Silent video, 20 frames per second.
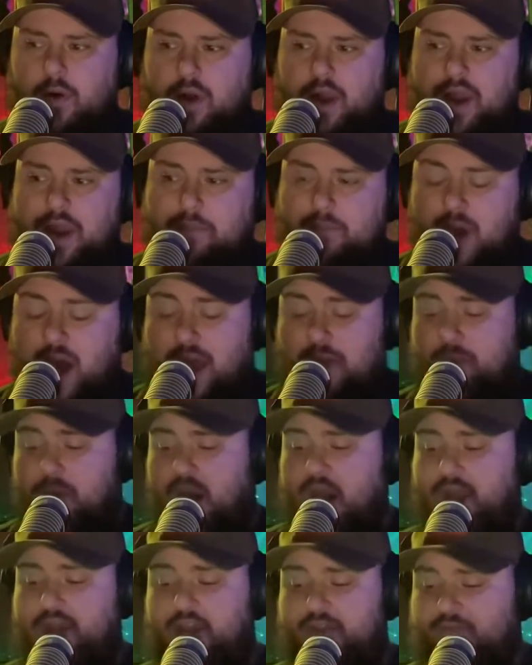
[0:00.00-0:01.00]
In my
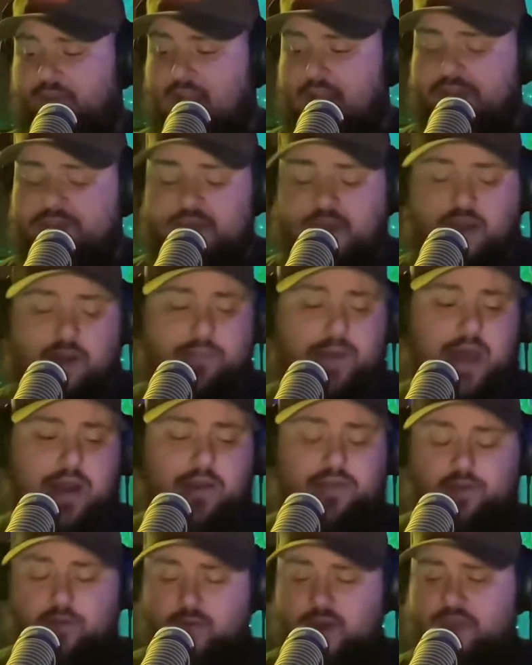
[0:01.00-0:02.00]
mind, if I think about
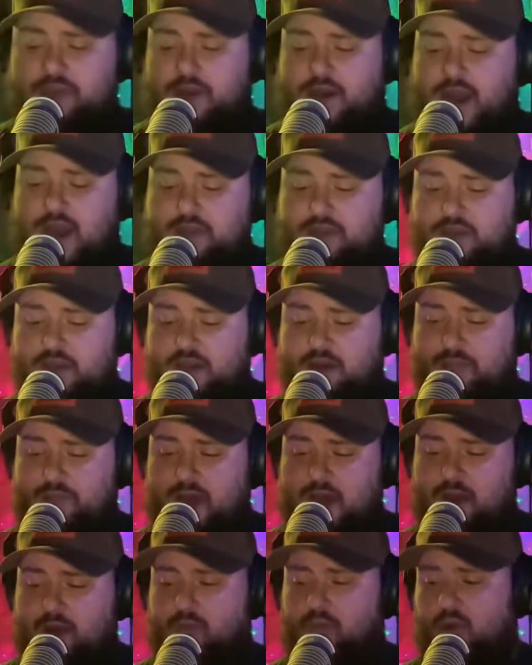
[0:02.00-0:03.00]
it the way that I think
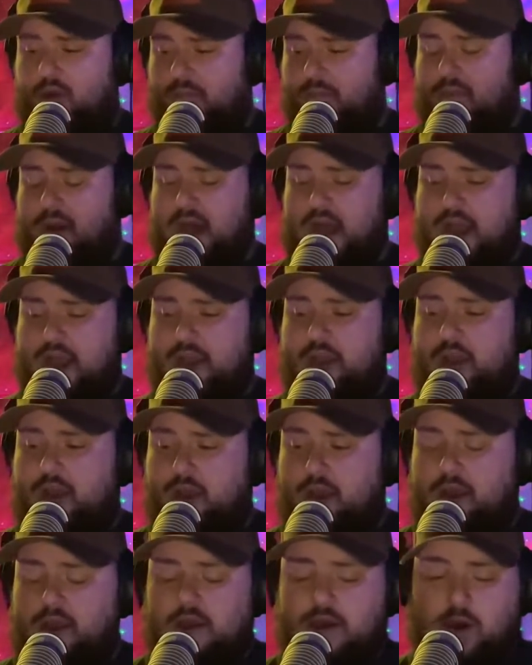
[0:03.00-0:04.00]
about it, what my
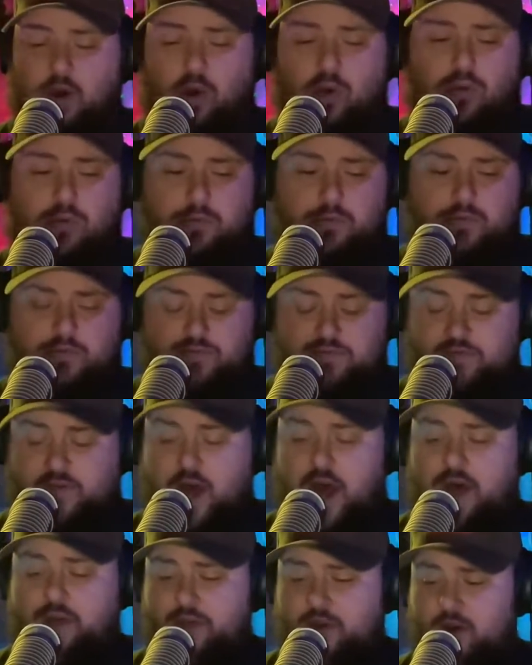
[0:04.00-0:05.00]
own
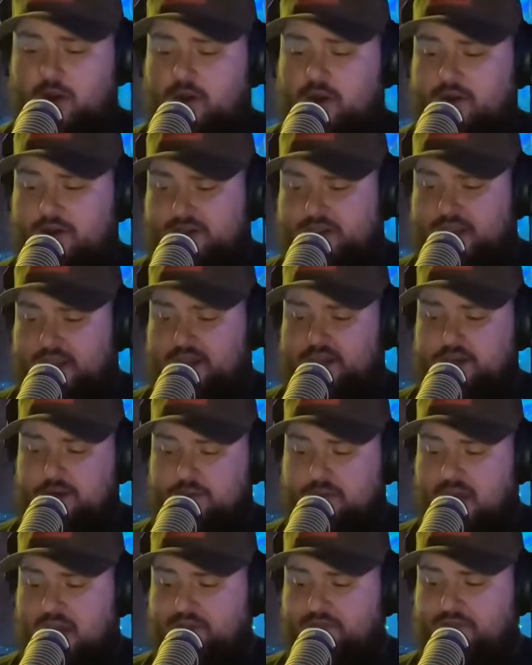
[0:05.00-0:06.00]
father did to
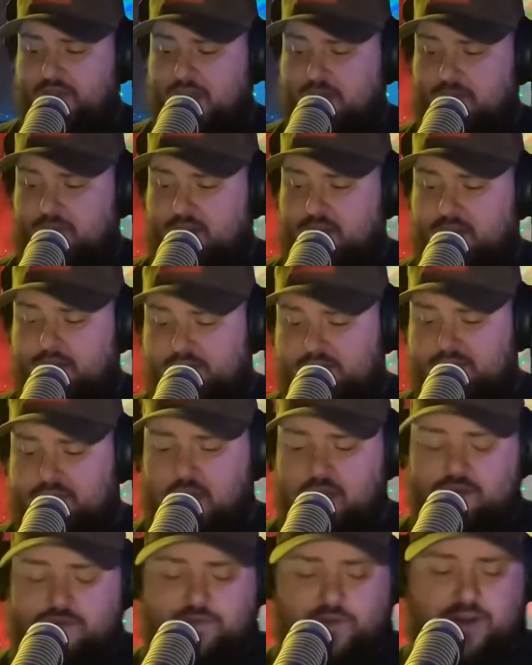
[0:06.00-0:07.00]
my family is
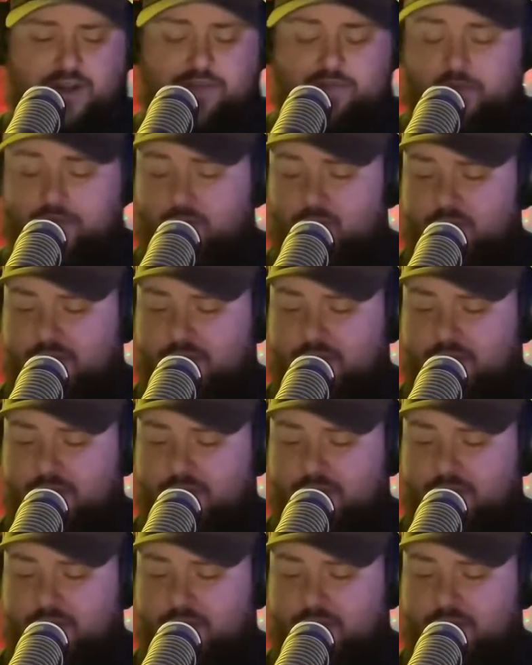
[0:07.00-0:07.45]
unforgivable.